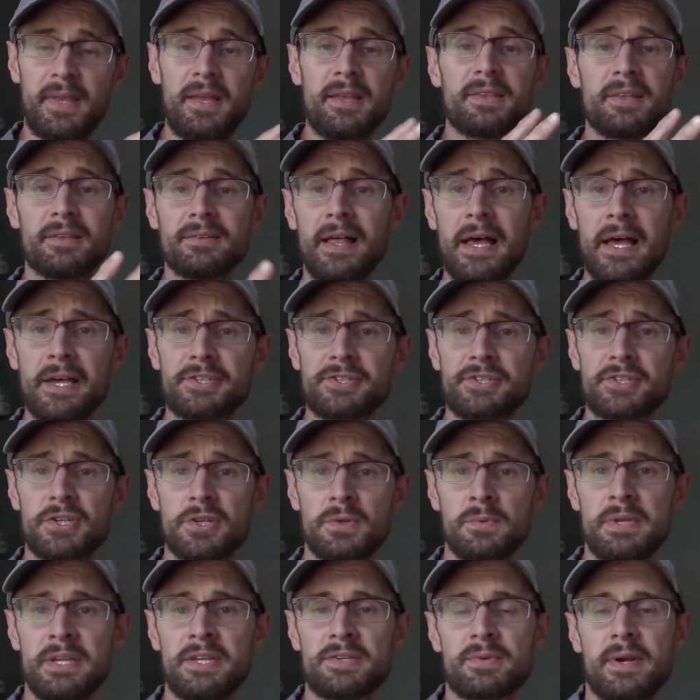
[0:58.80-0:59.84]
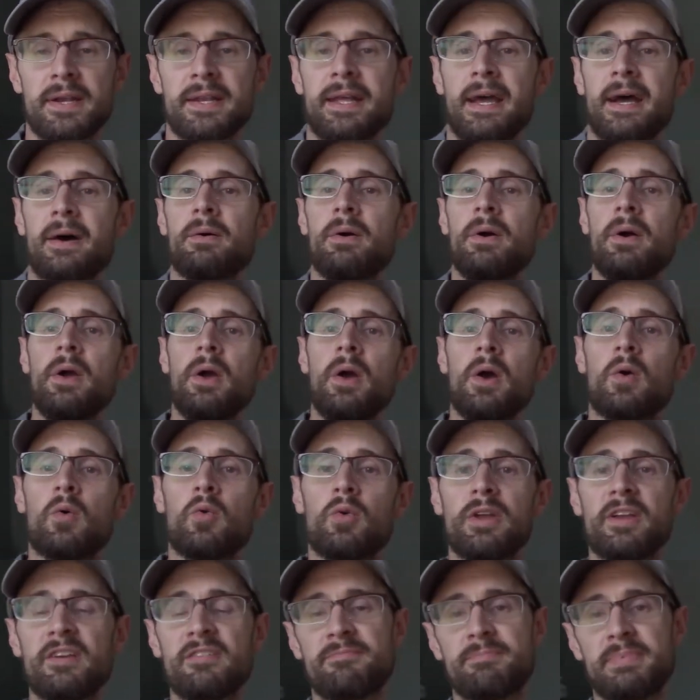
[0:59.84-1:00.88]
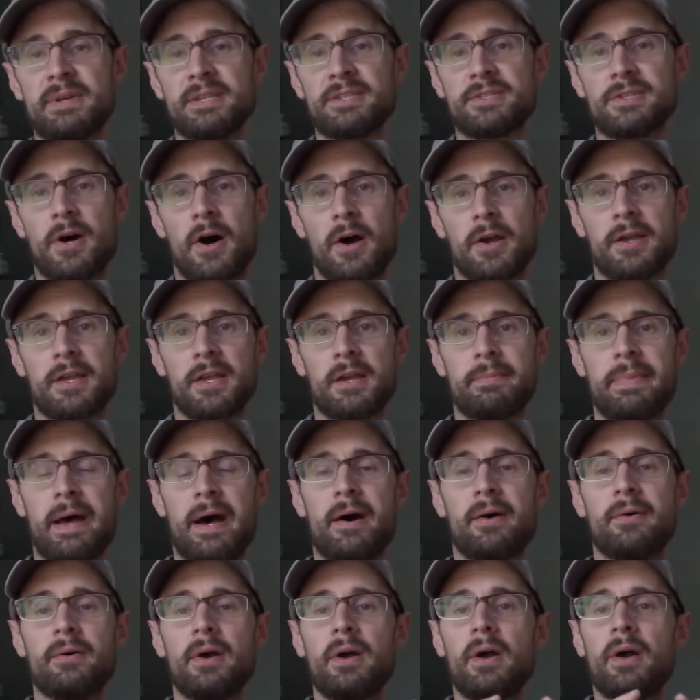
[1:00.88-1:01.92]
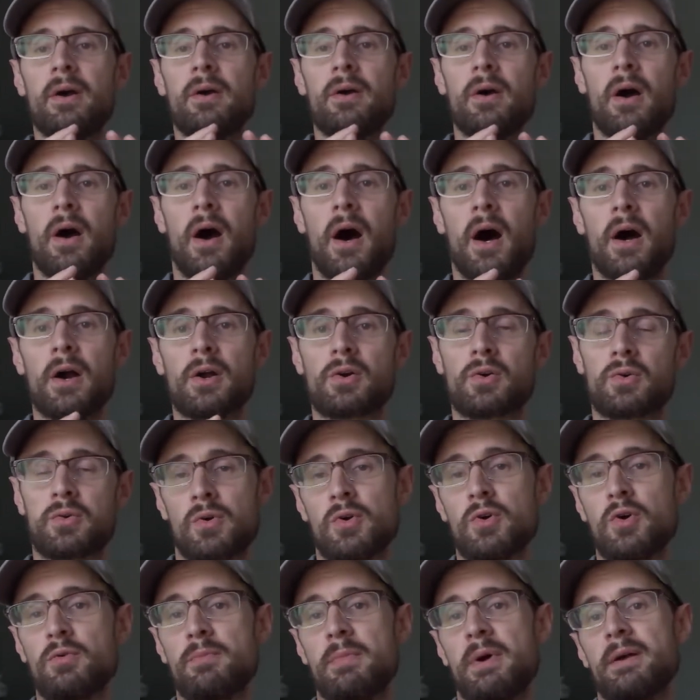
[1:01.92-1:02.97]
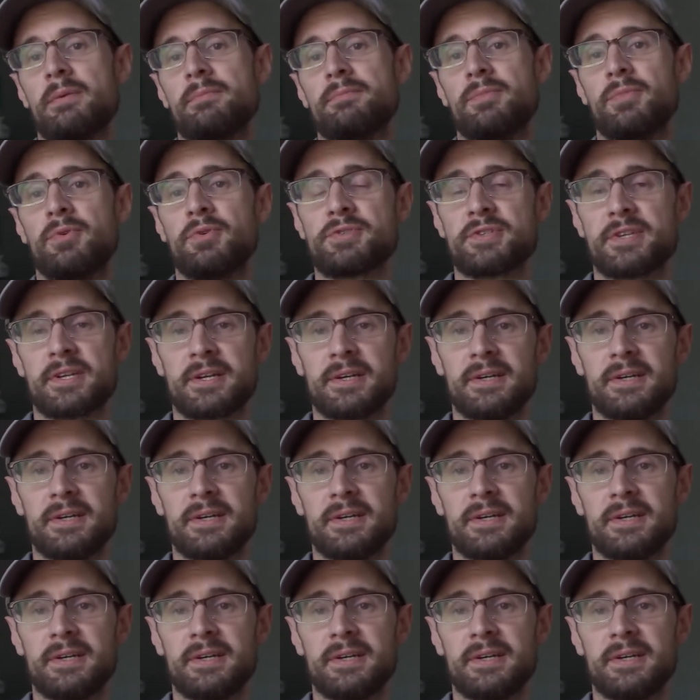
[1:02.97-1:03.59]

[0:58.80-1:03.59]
the last 2 weeks right now, we've been talking about Chrome Music